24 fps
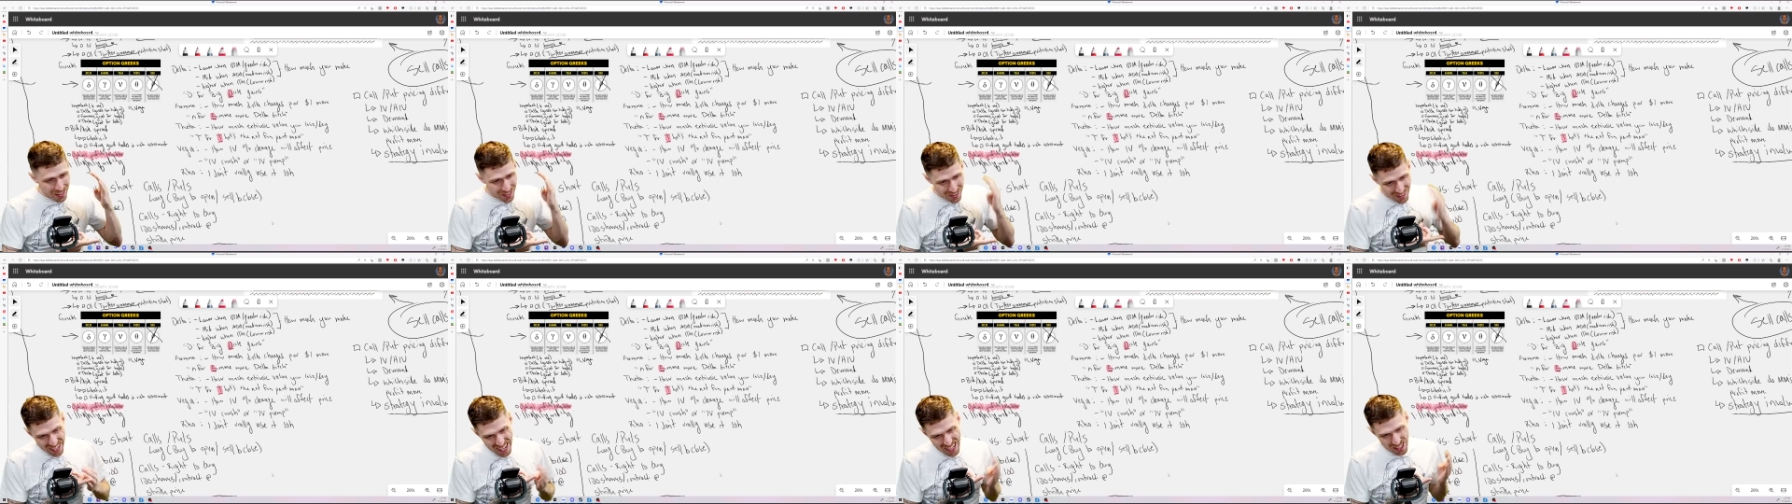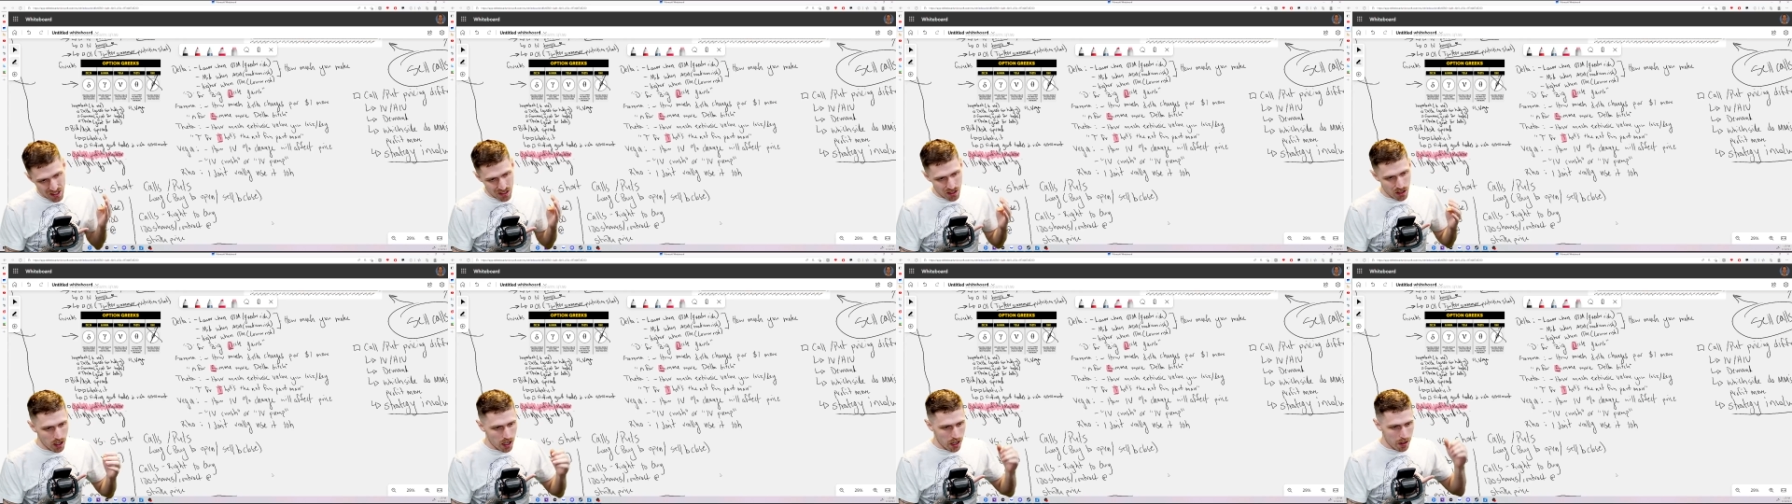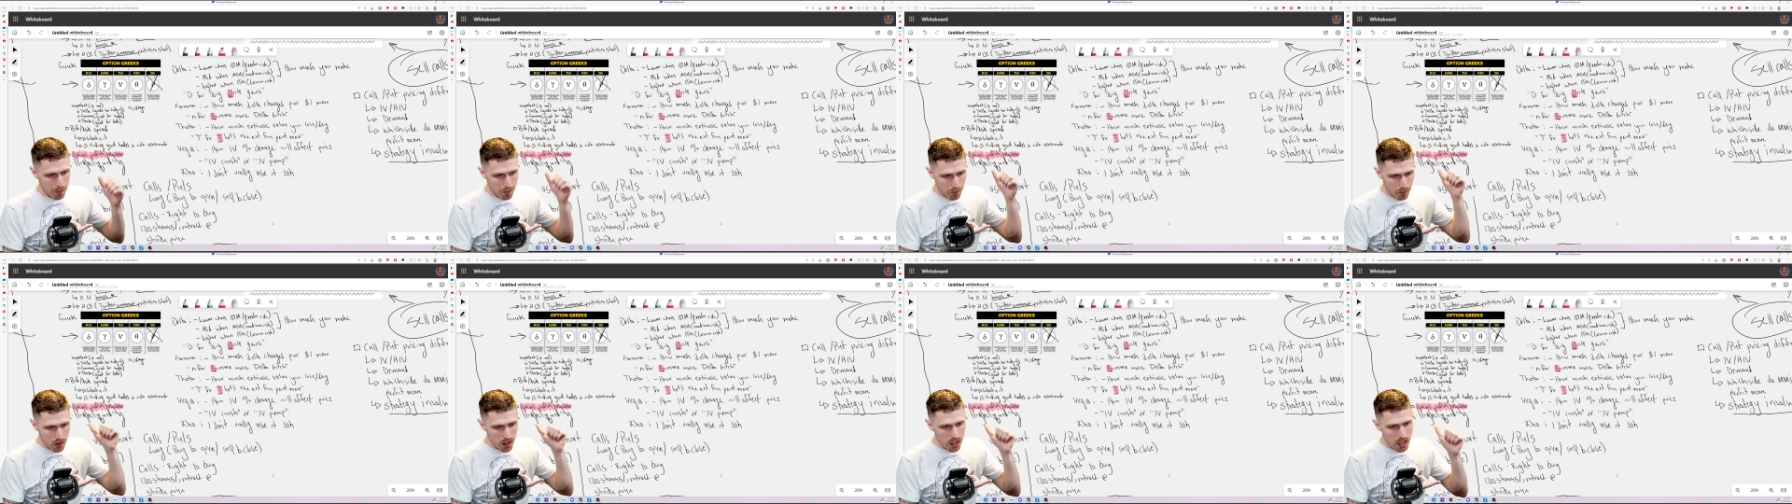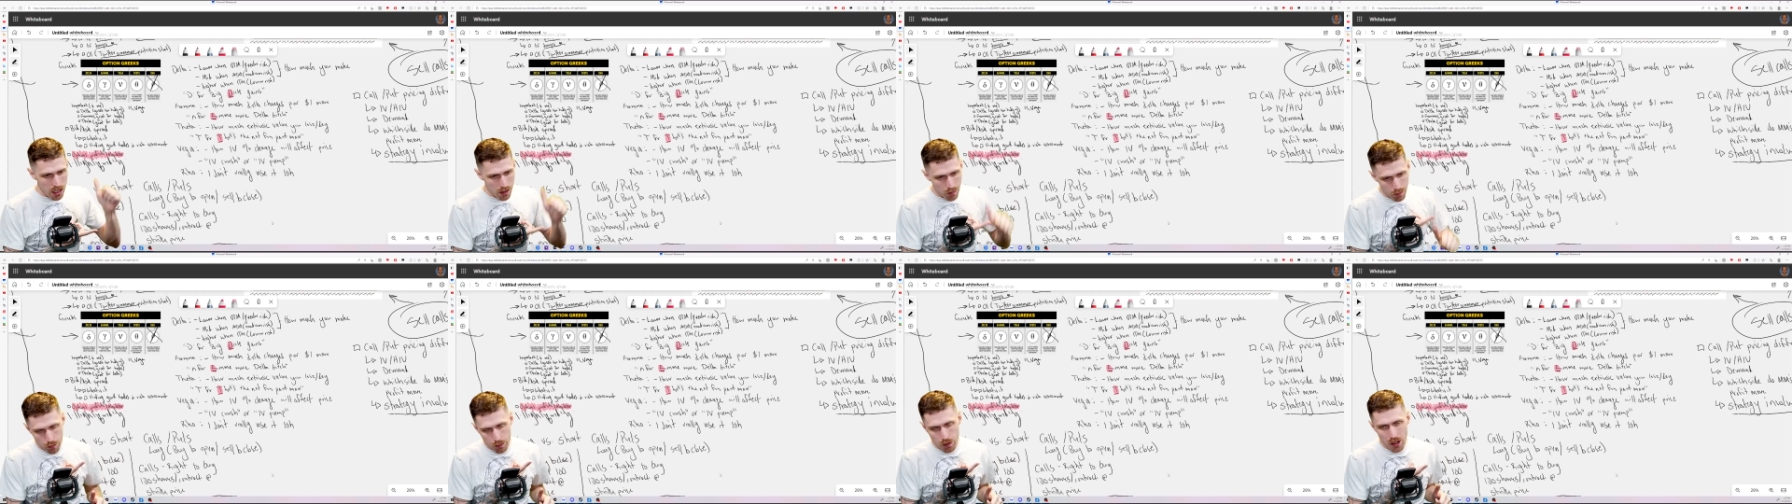Tesla,
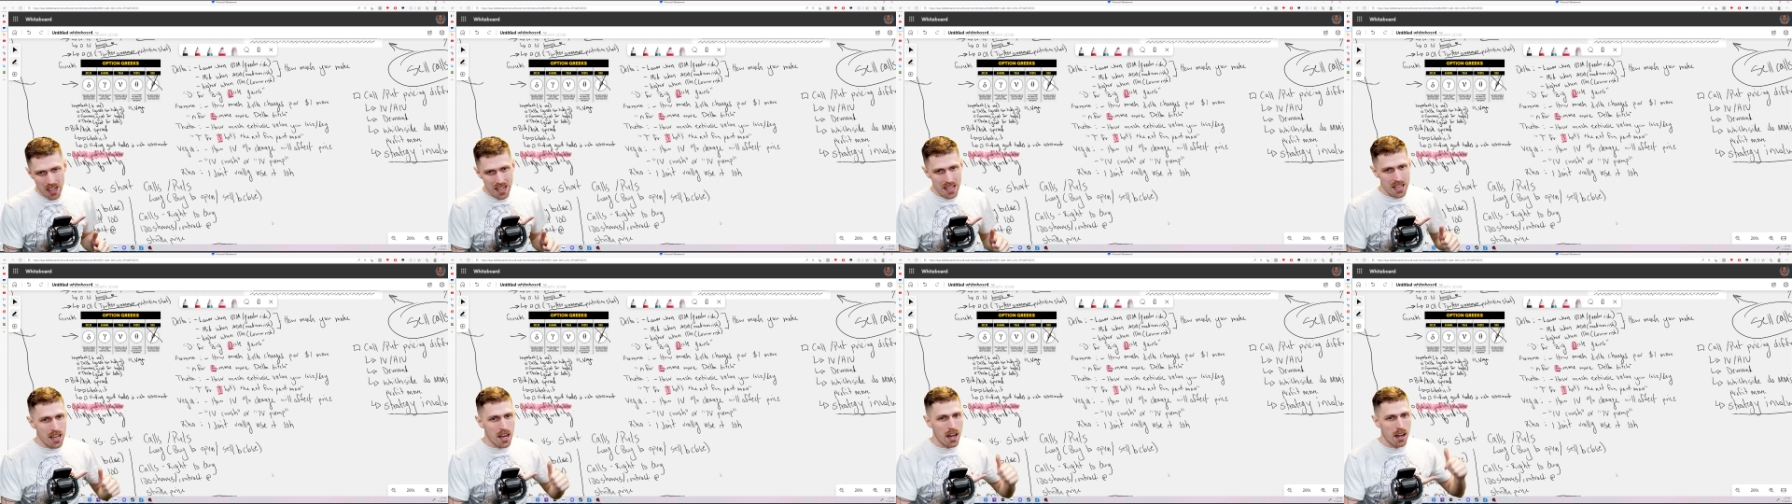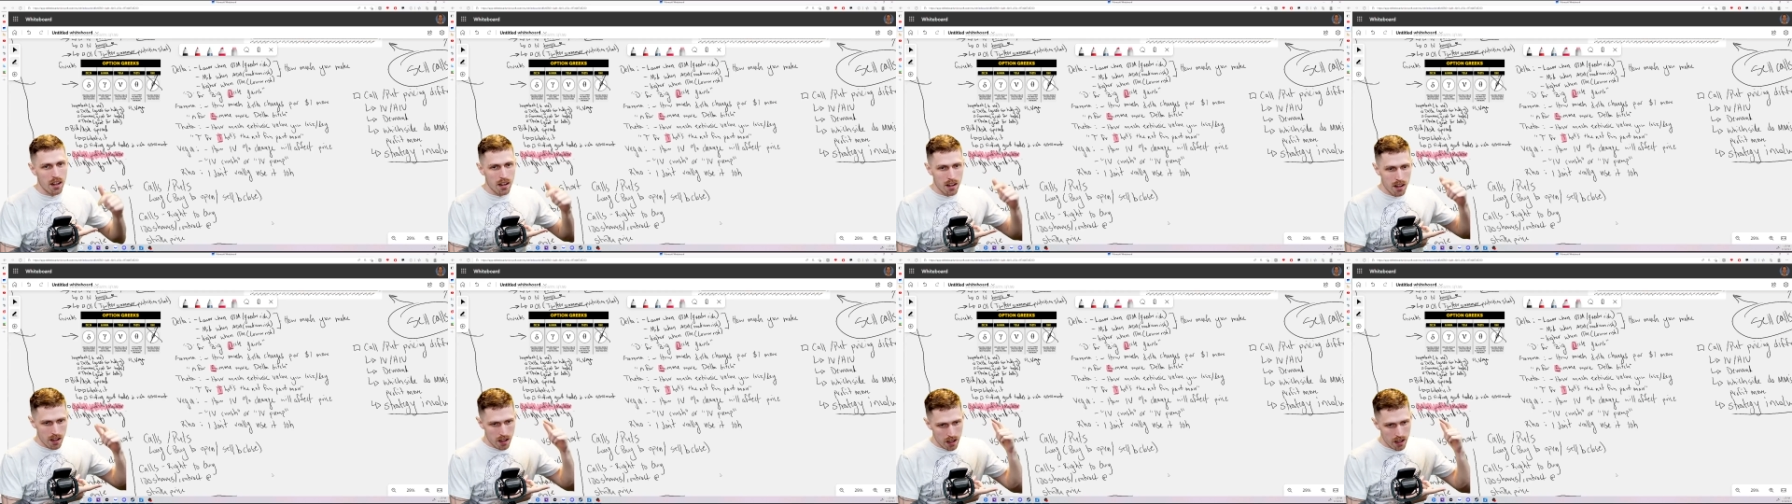Nvidia,